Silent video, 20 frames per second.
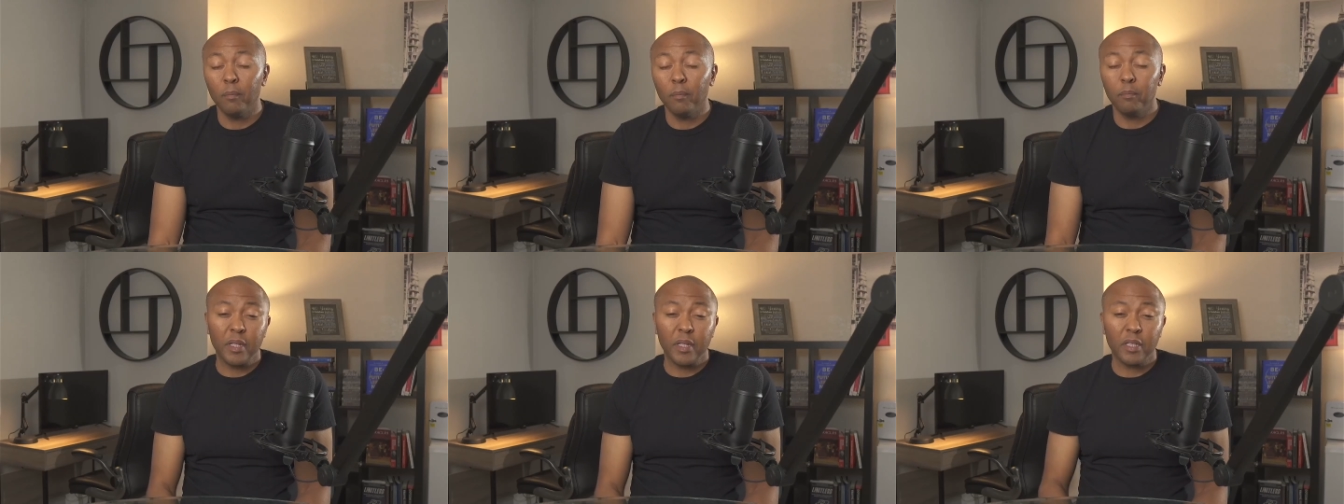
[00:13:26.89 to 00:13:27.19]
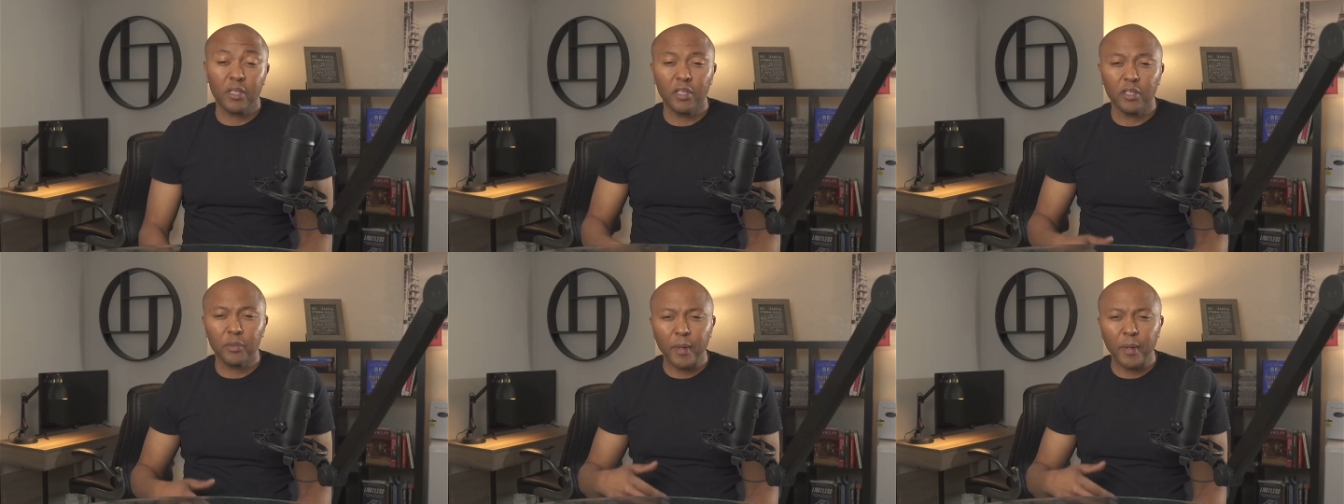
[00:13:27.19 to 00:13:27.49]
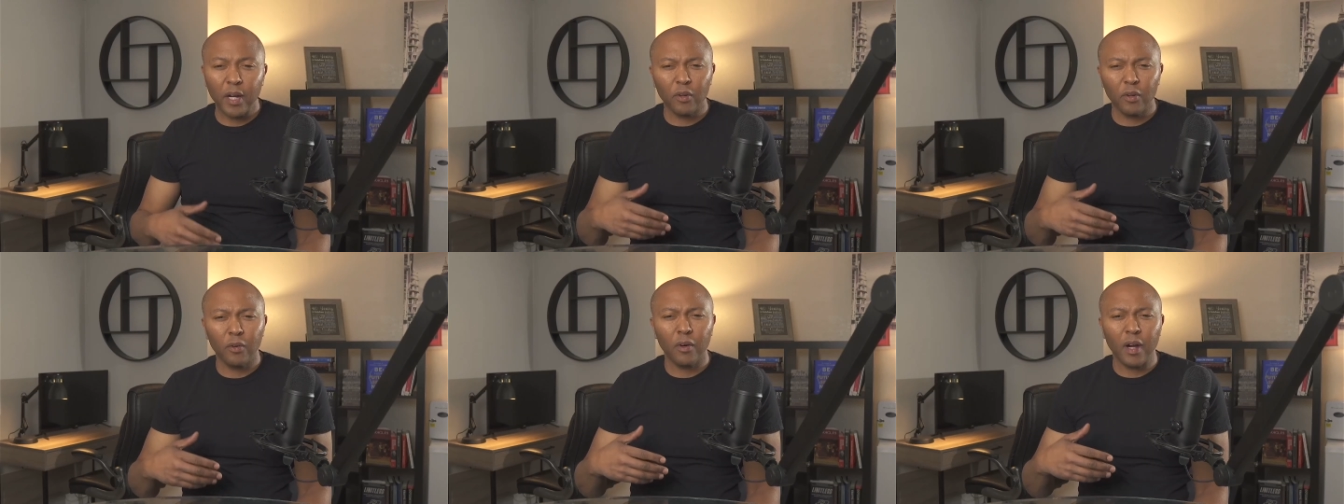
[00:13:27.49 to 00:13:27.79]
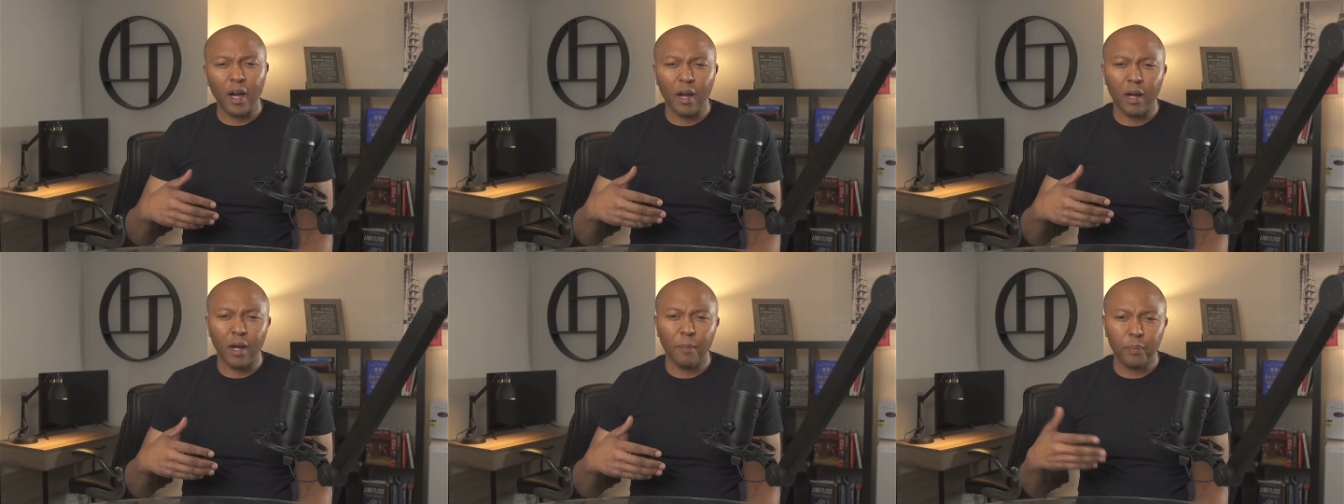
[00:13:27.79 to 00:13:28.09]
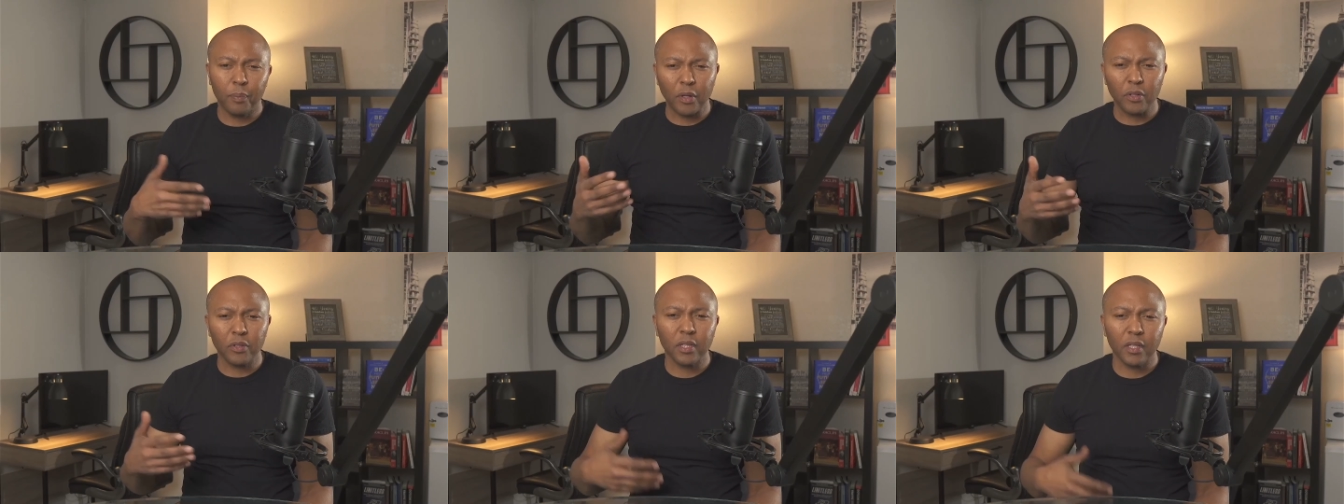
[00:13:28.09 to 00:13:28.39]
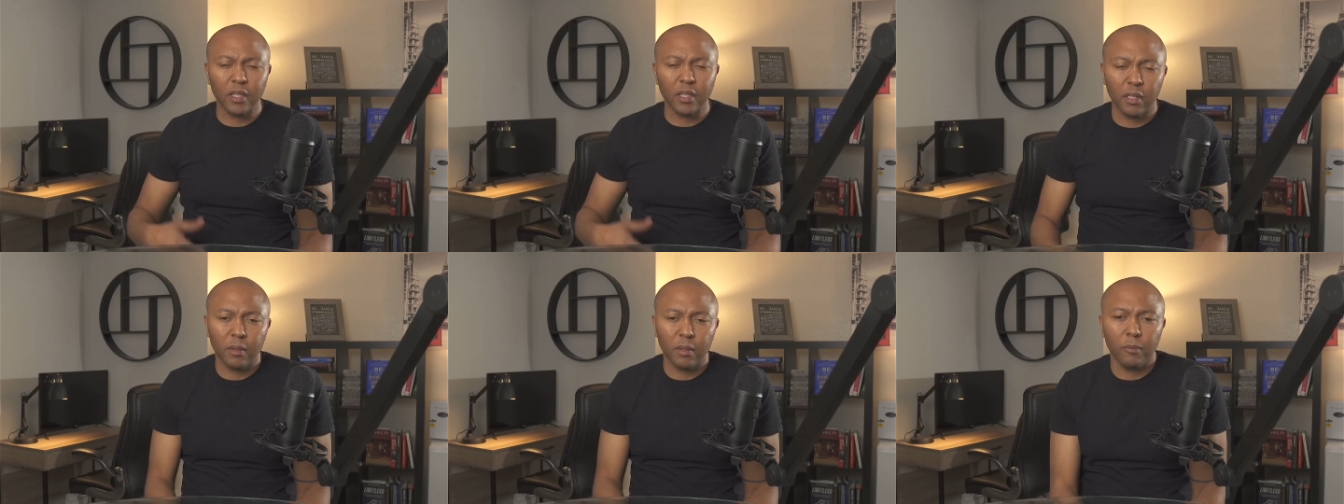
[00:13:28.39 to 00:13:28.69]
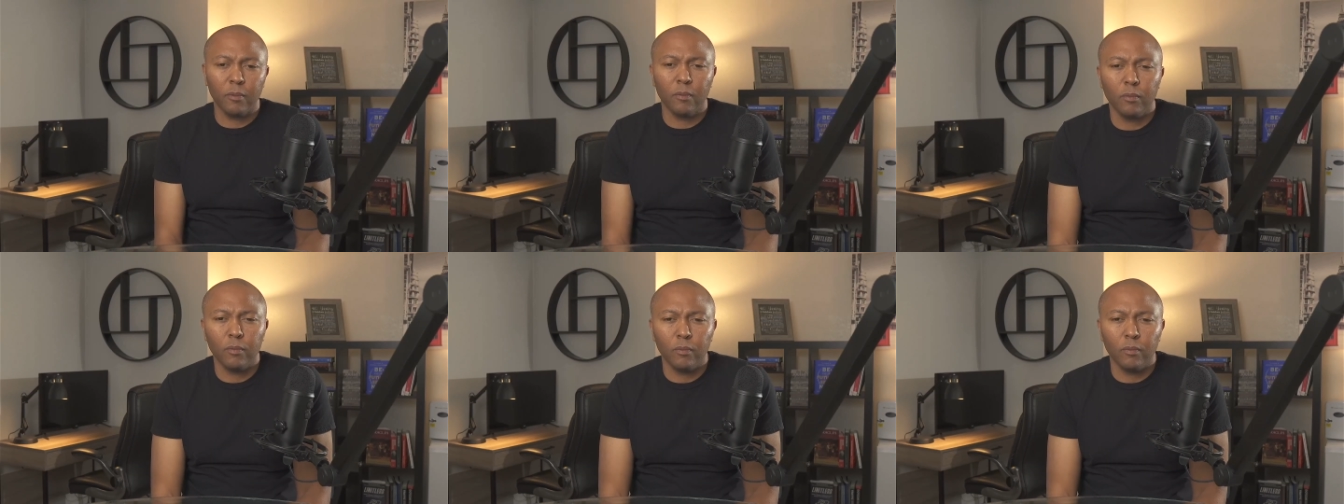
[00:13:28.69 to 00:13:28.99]
business model,
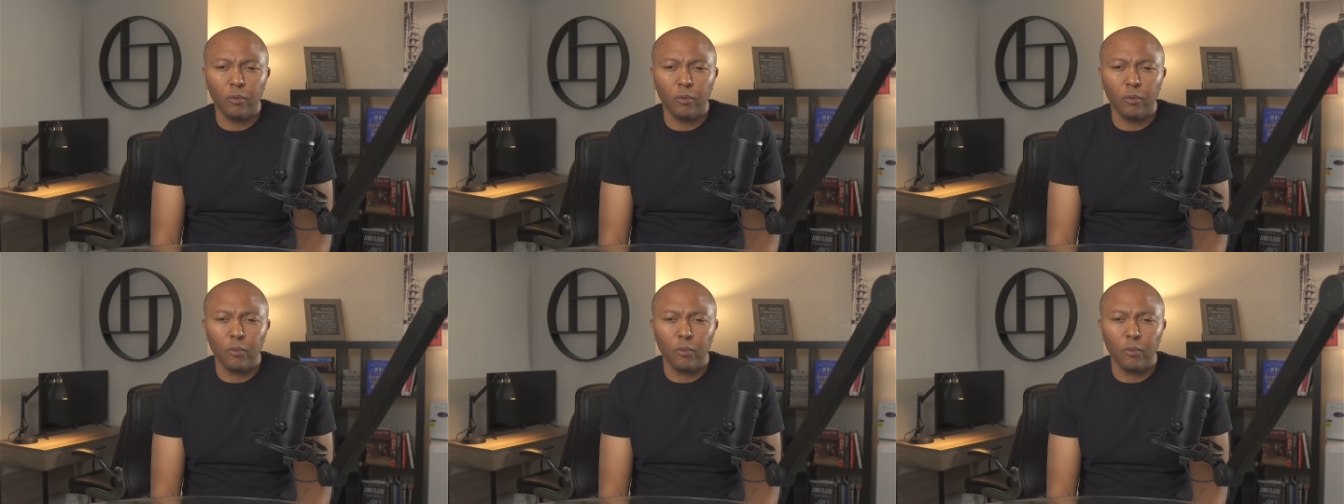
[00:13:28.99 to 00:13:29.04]
personally,